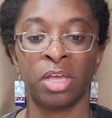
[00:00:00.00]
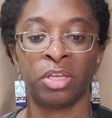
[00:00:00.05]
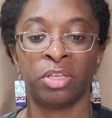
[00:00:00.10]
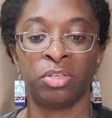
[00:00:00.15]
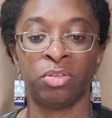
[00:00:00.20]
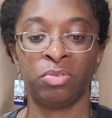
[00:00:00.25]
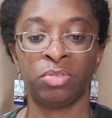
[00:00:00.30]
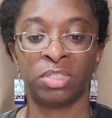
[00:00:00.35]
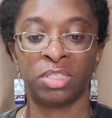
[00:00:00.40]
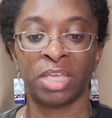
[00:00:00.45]

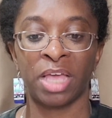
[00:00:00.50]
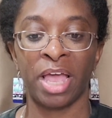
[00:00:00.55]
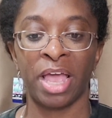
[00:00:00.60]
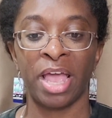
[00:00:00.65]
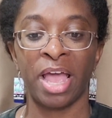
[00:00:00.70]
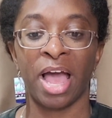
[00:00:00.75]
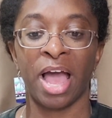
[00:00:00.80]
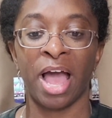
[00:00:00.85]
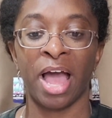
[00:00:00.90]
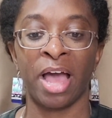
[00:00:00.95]
You
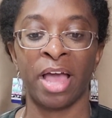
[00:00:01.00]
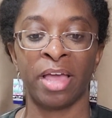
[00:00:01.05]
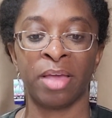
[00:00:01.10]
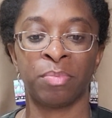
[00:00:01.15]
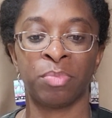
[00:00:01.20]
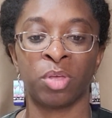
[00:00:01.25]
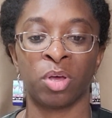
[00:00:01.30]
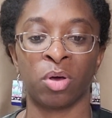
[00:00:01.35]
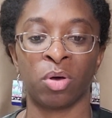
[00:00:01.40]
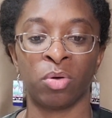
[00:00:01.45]
say, I
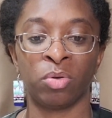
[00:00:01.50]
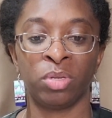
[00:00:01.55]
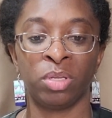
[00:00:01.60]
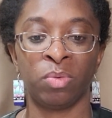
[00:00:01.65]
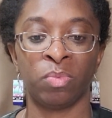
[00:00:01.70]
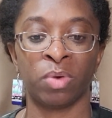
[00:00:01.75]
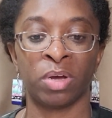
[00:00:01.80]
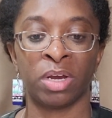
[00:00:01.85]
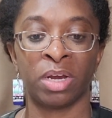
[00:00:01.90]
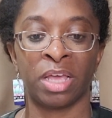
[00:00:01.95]
am the only
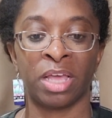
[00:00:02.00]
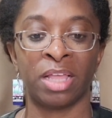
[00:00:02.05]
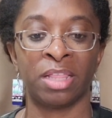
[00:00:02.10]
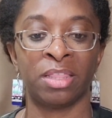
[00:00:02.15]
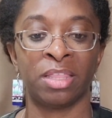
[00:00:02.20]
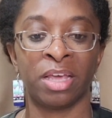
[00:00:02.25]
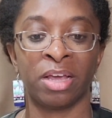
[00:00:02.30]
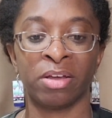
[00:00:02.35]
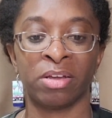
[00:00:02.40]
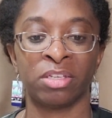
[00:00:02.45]
one
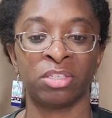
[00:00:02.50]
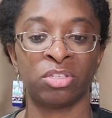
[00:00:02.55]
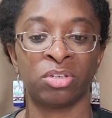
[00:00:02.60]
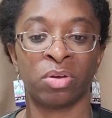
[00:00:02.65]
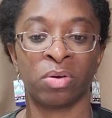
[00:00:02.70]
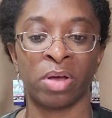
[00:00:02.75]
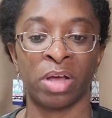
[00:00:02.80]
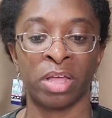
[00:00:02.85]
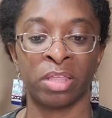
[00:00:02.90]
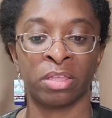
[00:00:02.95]
and there is
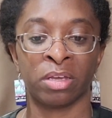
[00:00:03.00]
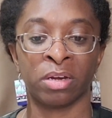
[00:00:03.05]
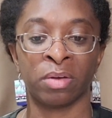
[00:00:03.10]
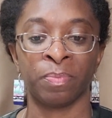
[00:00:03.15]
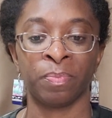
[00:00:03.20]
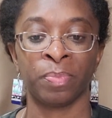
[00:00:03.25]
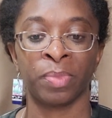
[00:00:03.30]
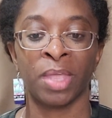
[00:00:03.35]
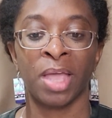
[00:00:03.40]
no other.